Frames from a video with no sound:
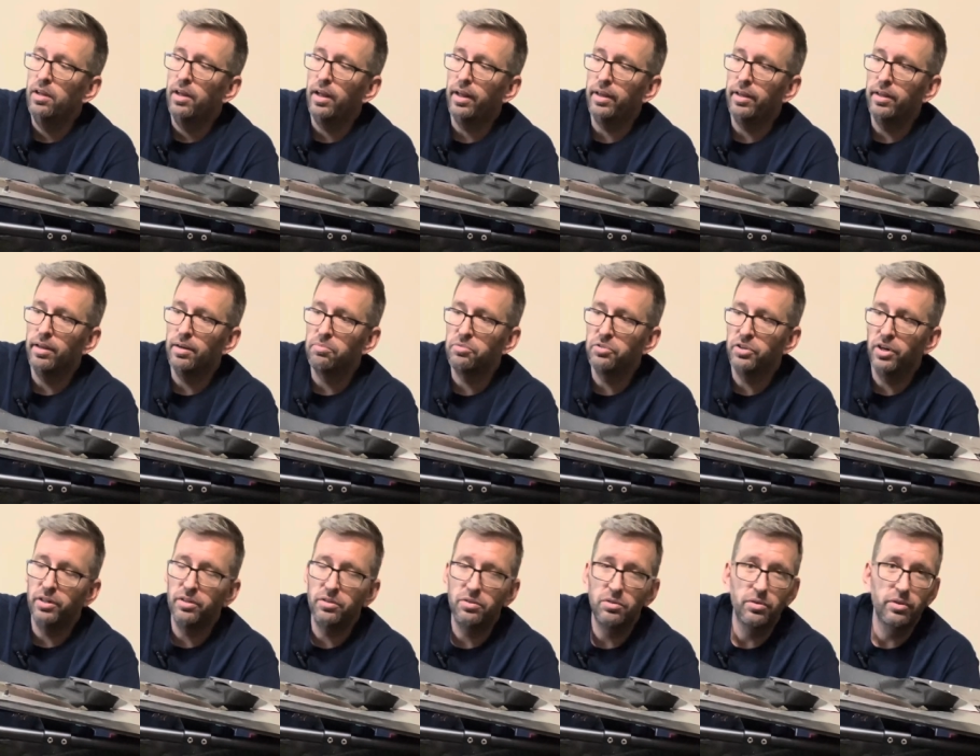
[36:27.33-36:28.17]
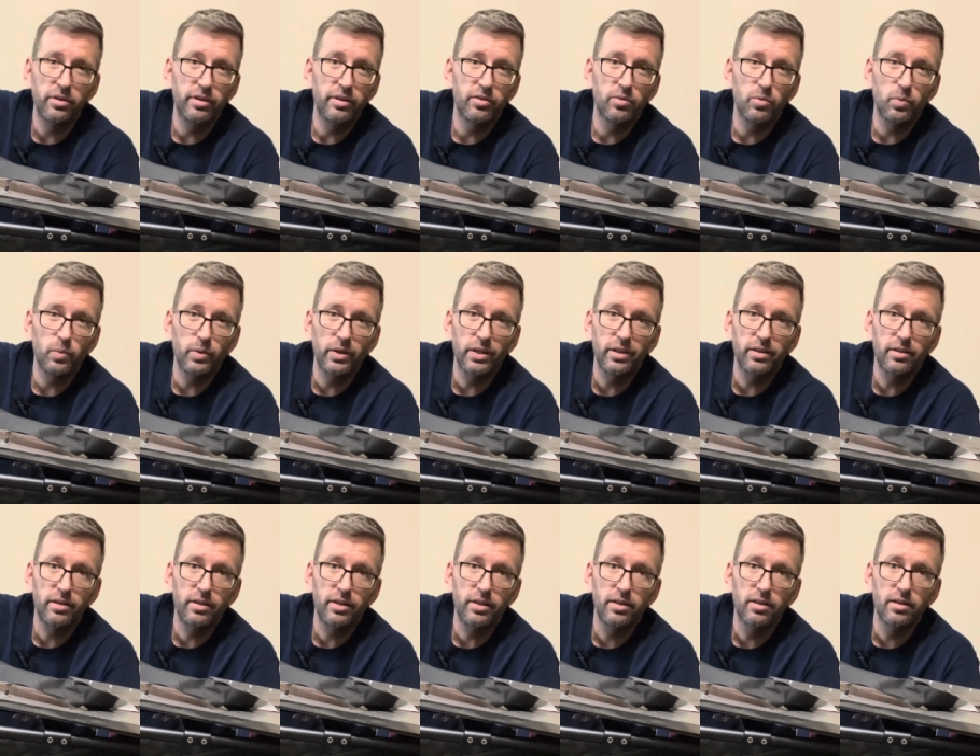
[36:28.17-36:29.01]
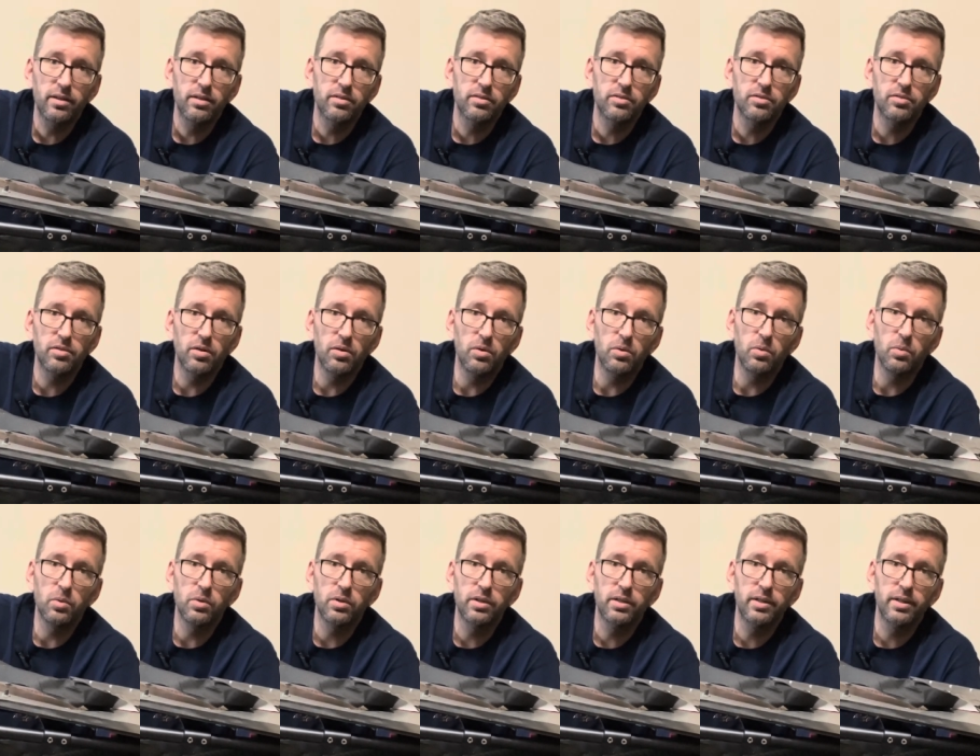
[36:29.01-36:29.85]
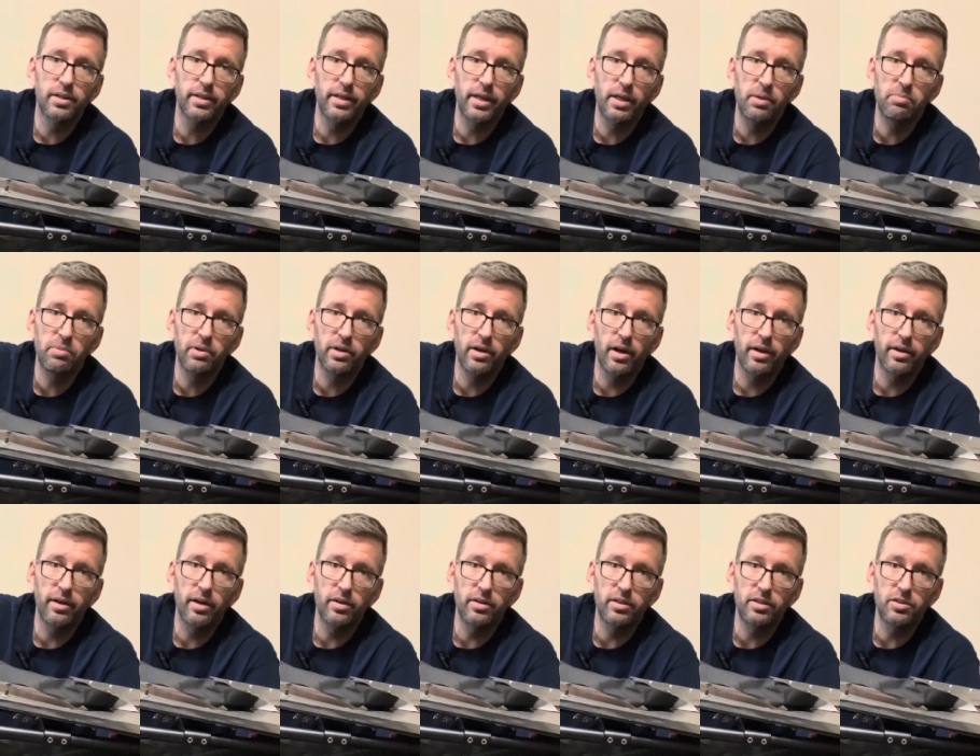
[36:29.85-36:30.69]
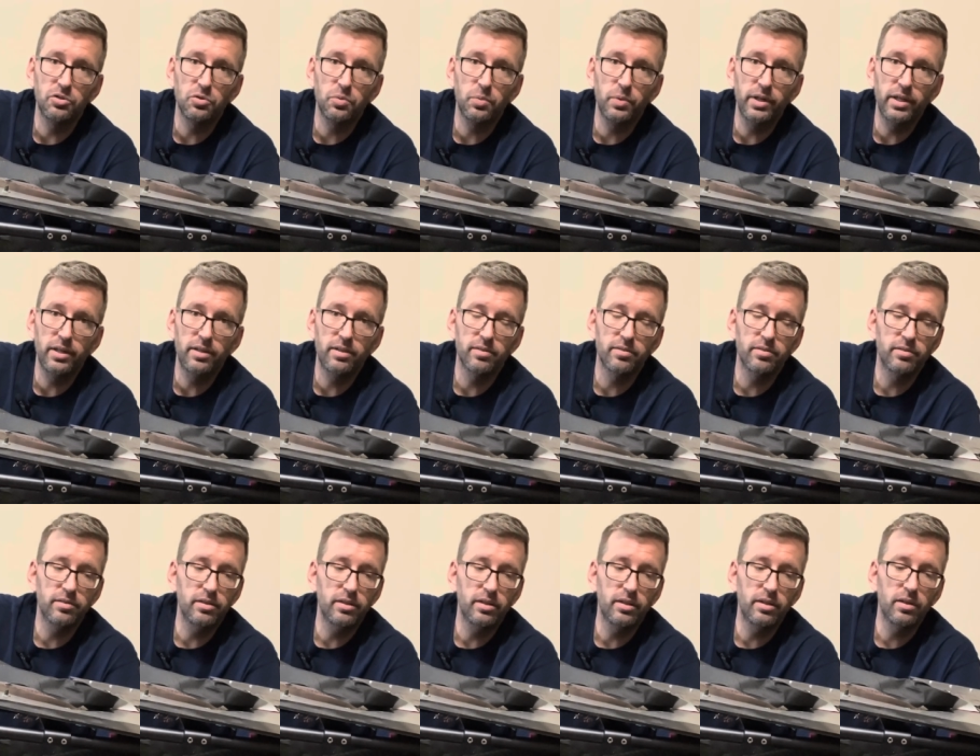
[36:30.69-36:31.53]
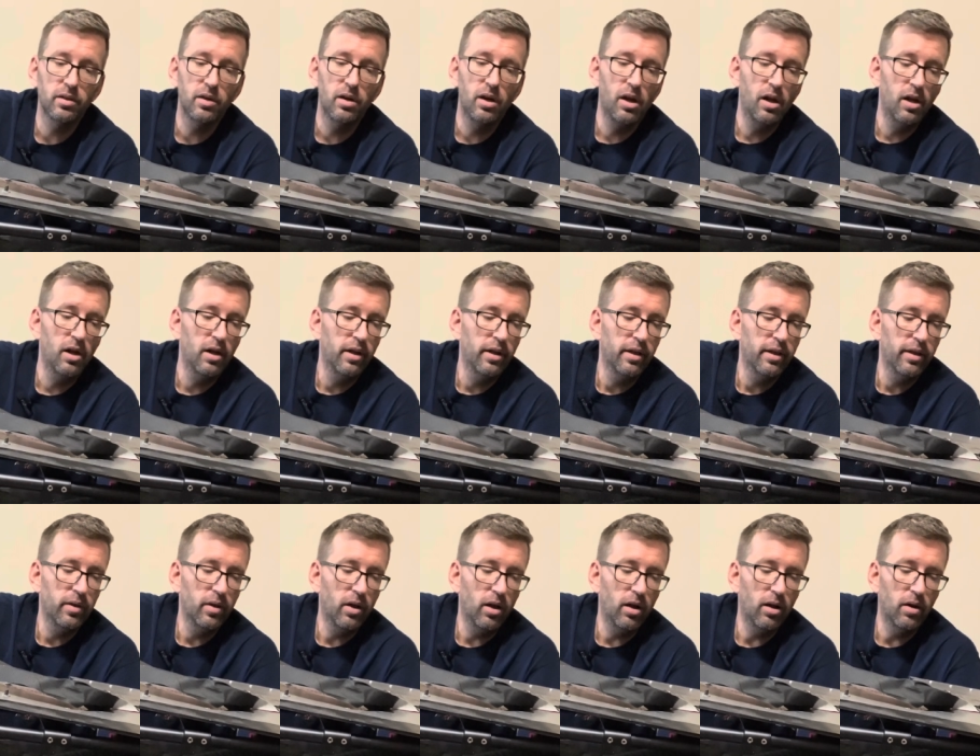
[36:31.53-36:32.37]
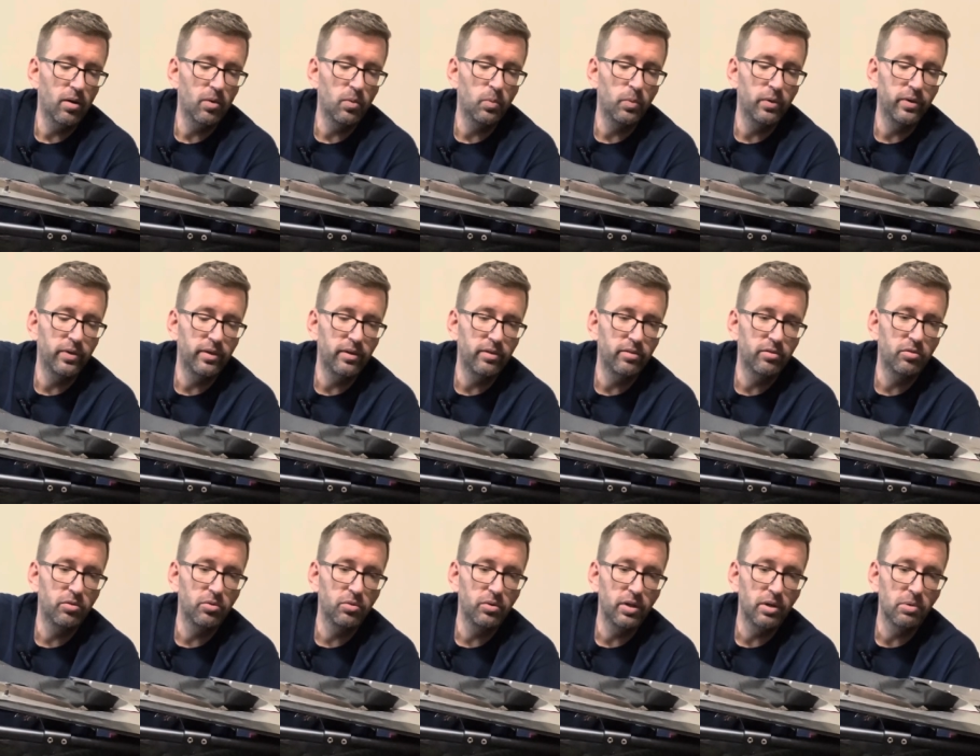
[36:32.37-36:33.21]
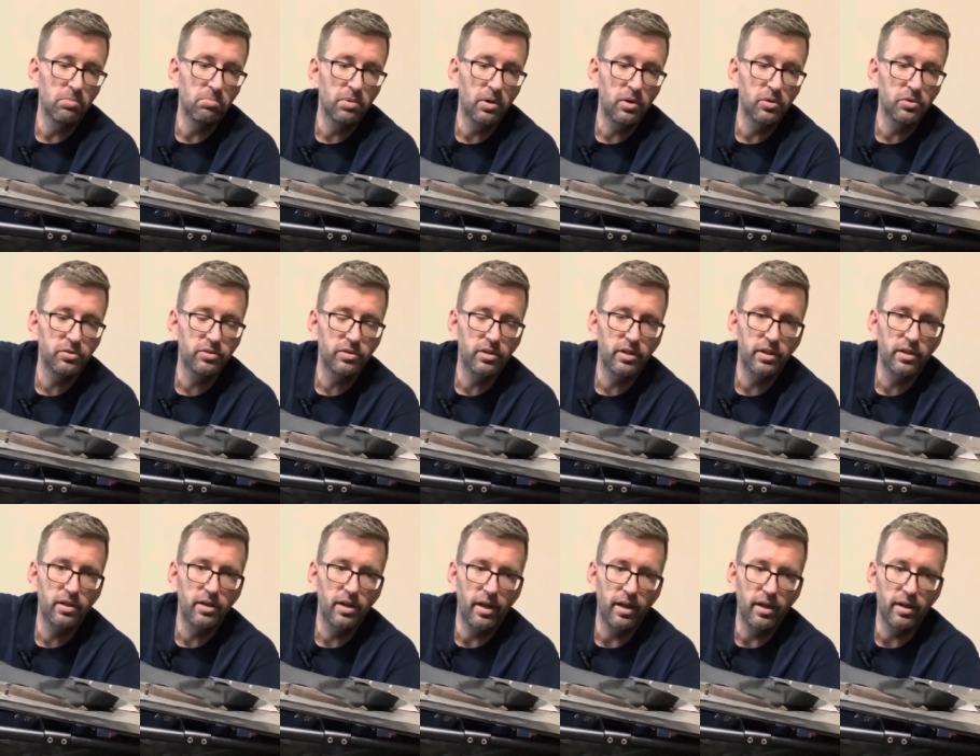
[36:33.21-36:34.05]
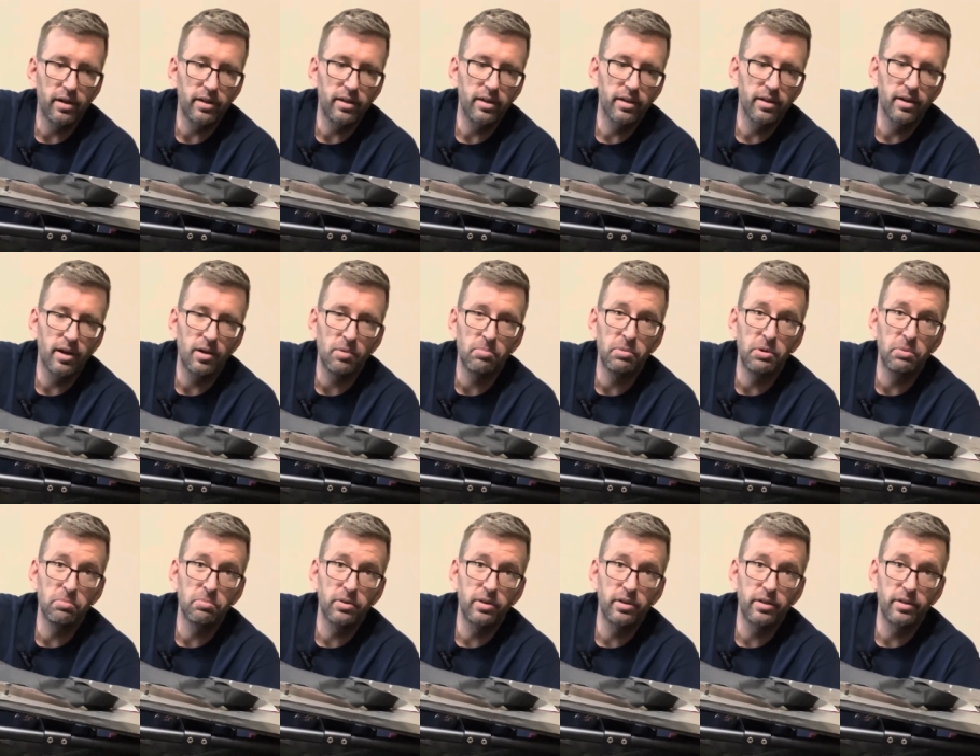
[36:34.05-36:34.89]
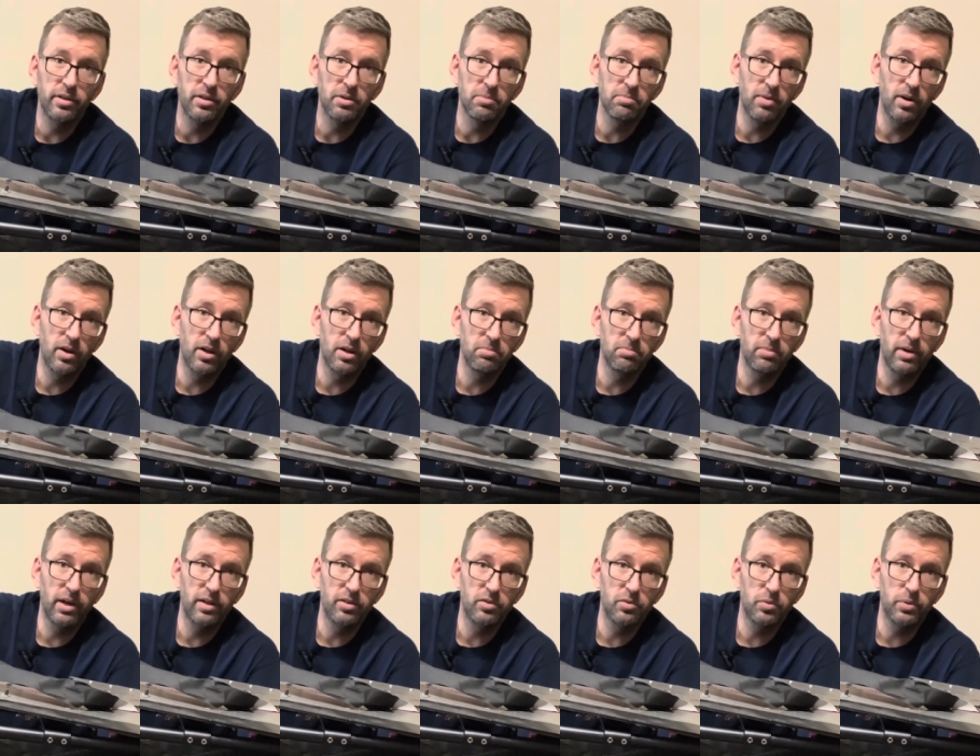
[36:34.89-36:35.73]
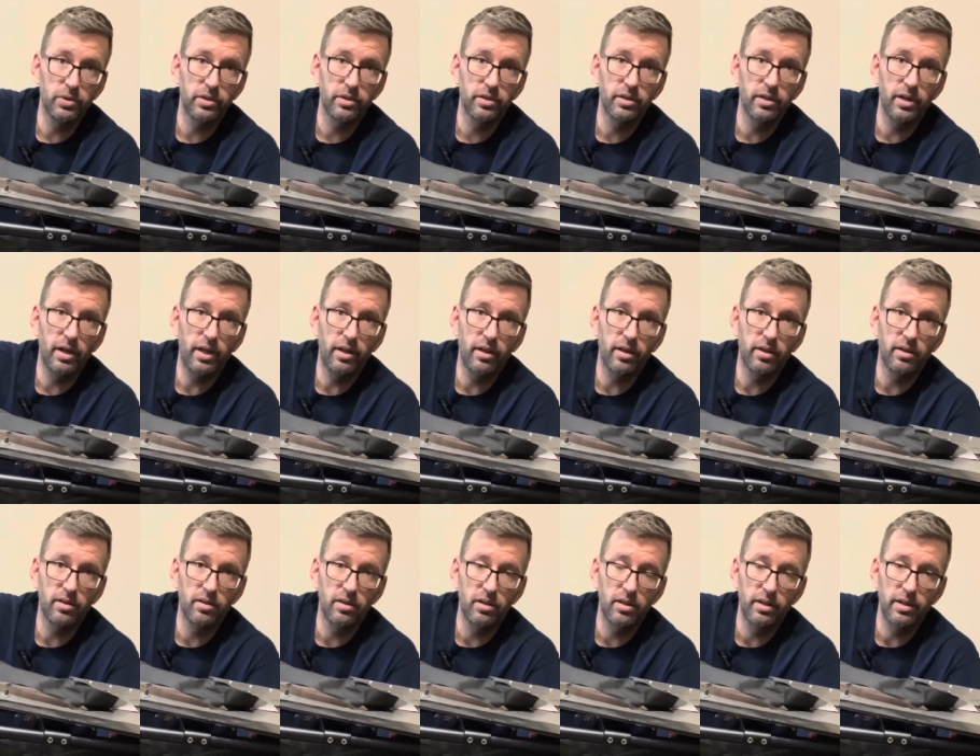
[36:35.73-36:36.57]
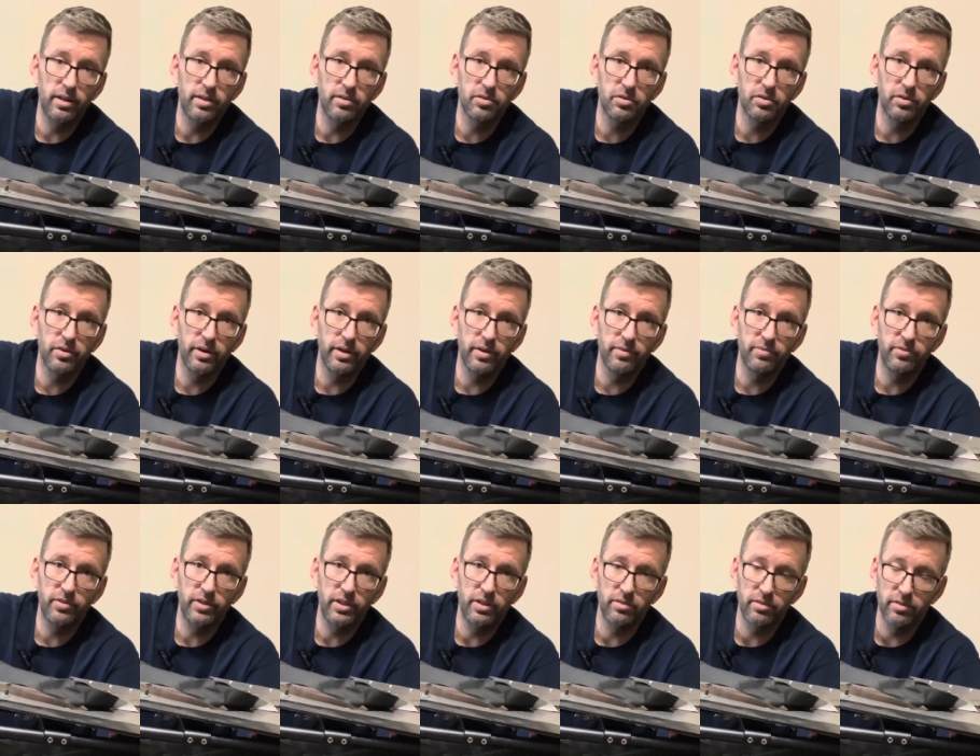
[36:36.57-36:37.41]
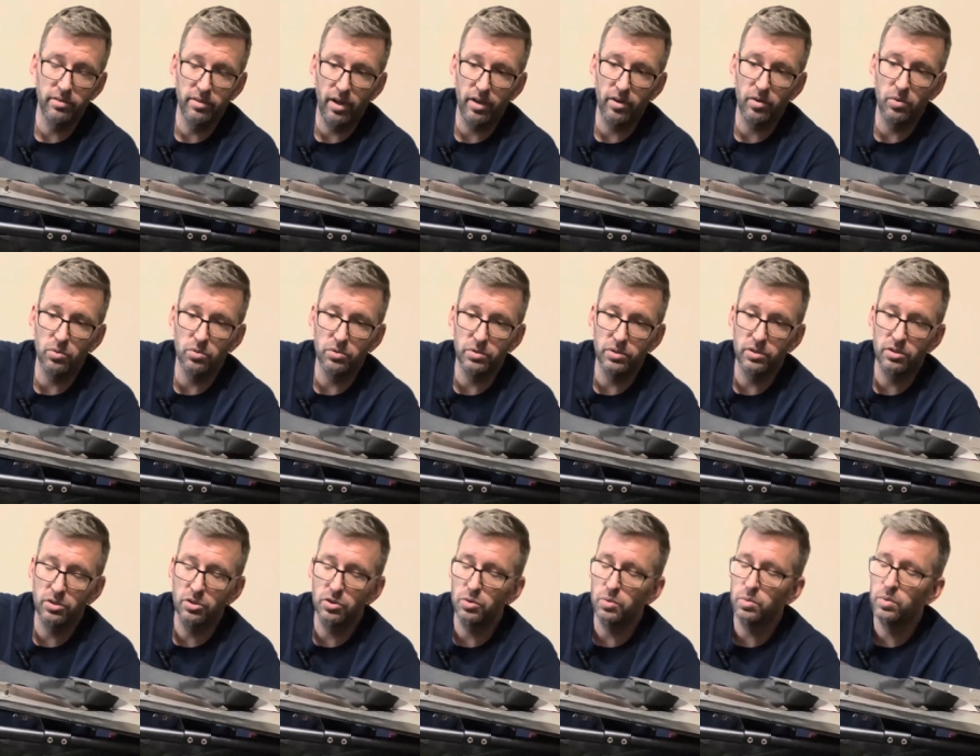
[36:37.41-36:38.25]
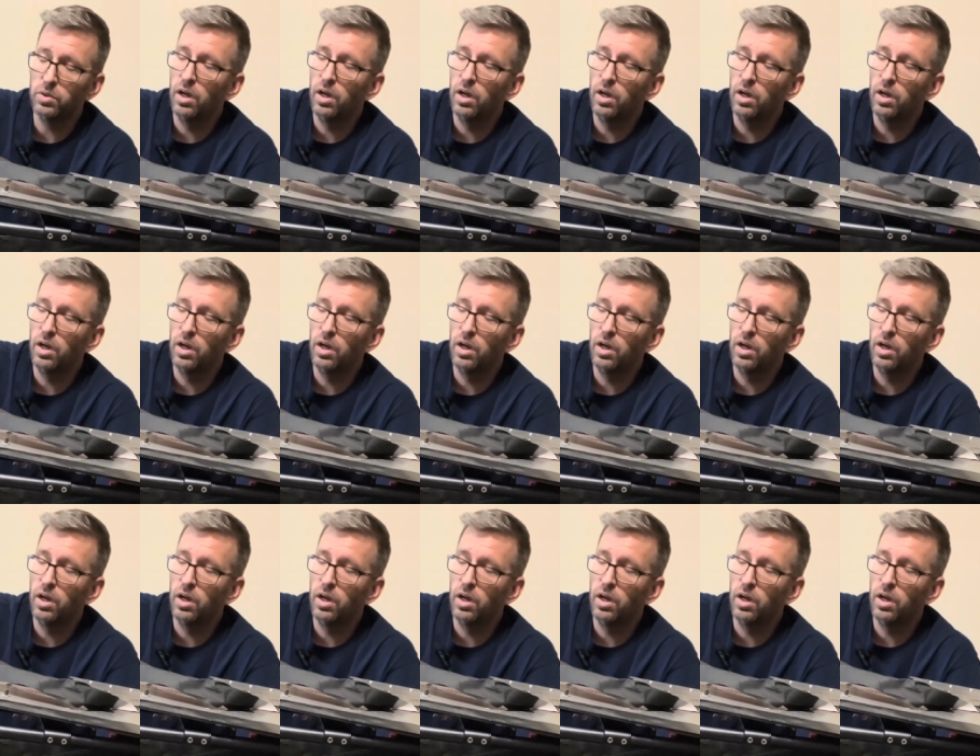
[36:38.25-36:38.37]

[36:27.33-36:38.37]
Again, I'm trying to do these weekly, so keep an eye out each week to see uh, when these do get posted. And again, I'll be putting them on my Twitter and Instagram feeds as I always do.